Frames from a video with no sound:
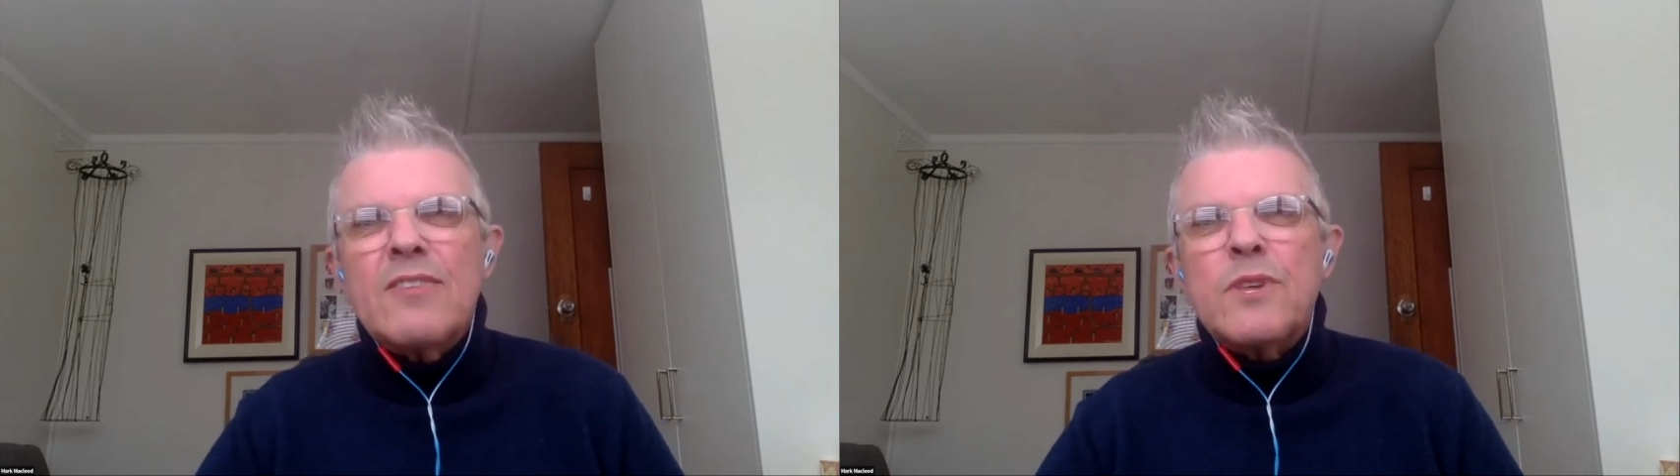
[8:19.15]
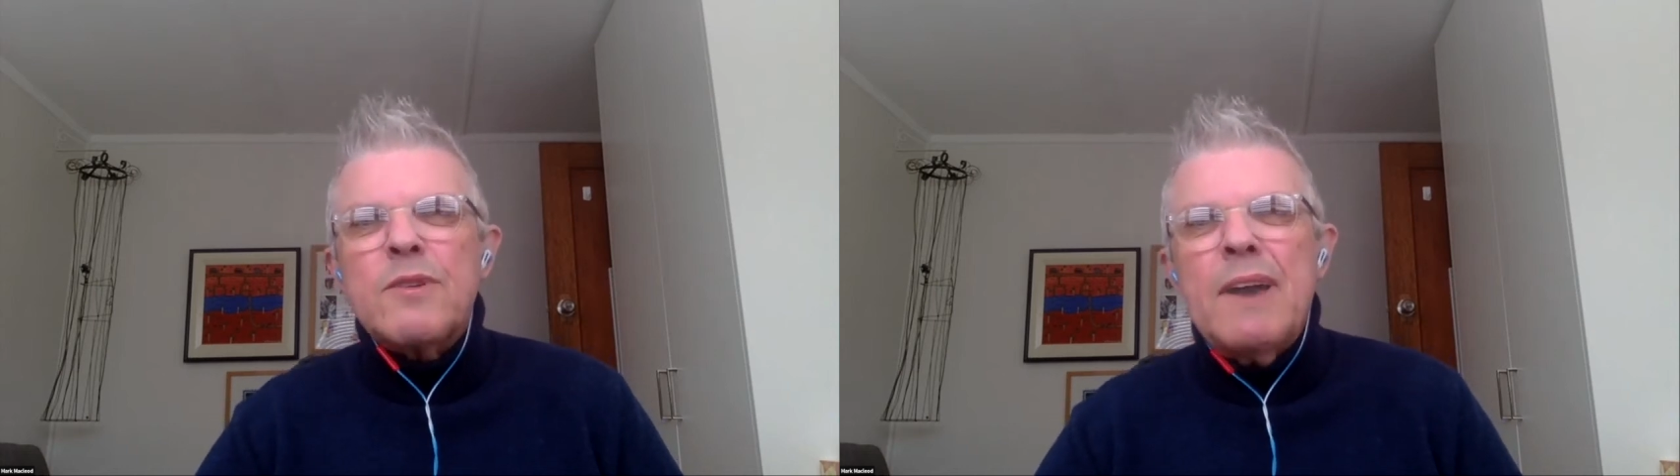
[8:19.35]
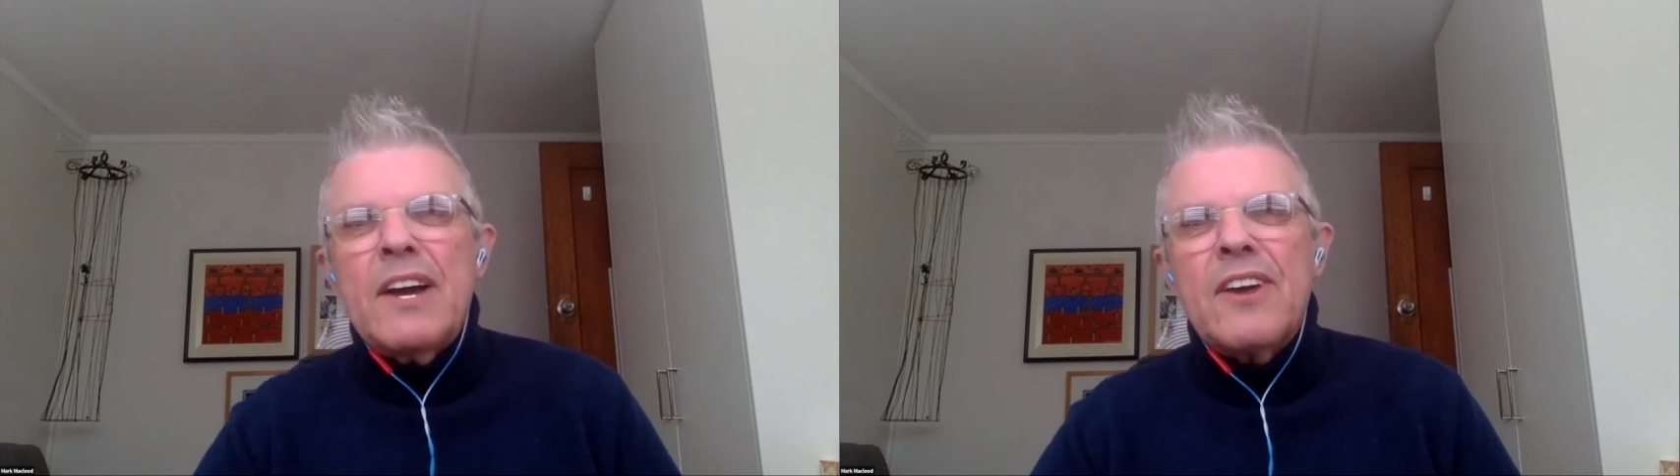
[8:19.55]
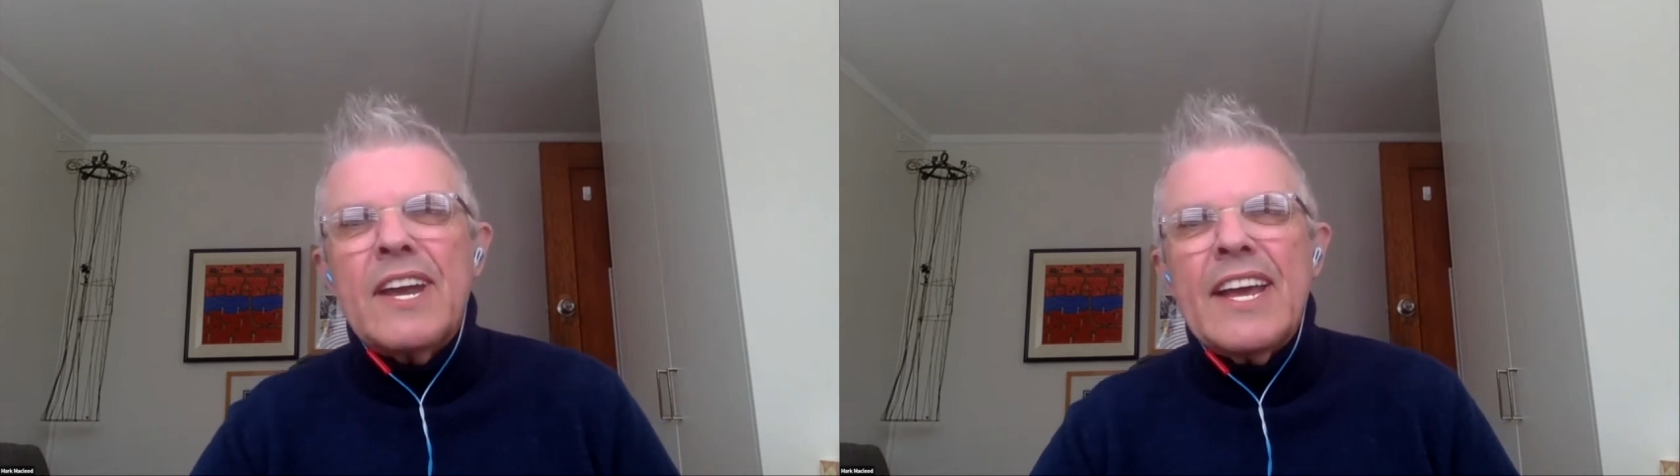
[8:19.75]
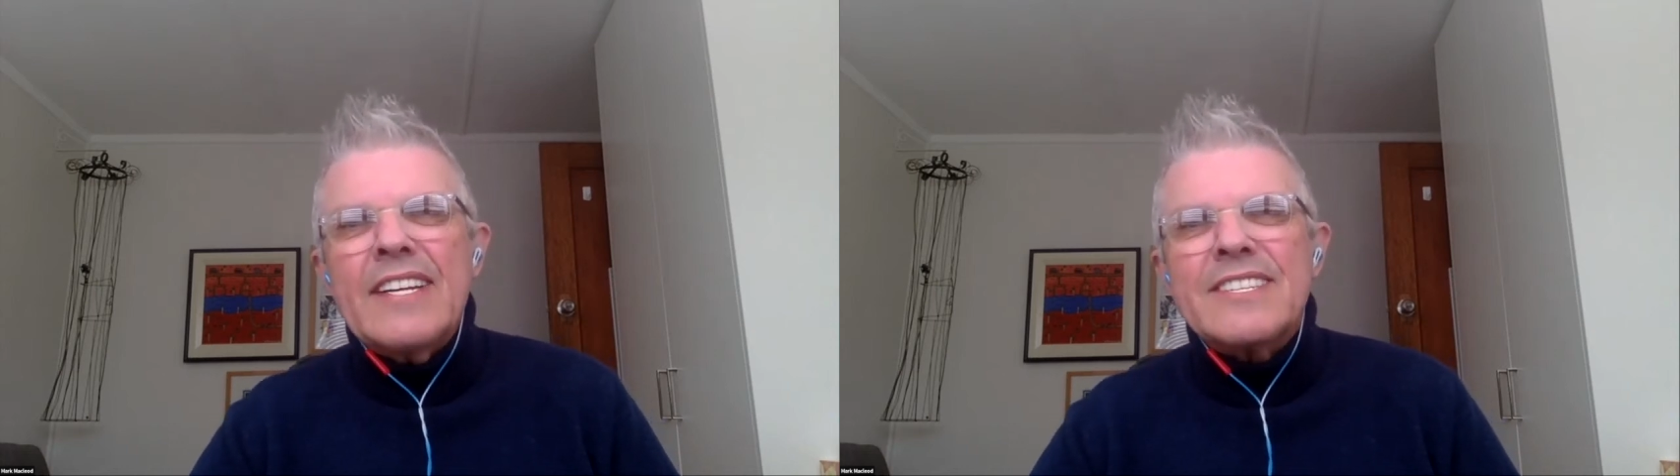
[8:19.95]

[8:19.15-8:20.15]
which Margrete had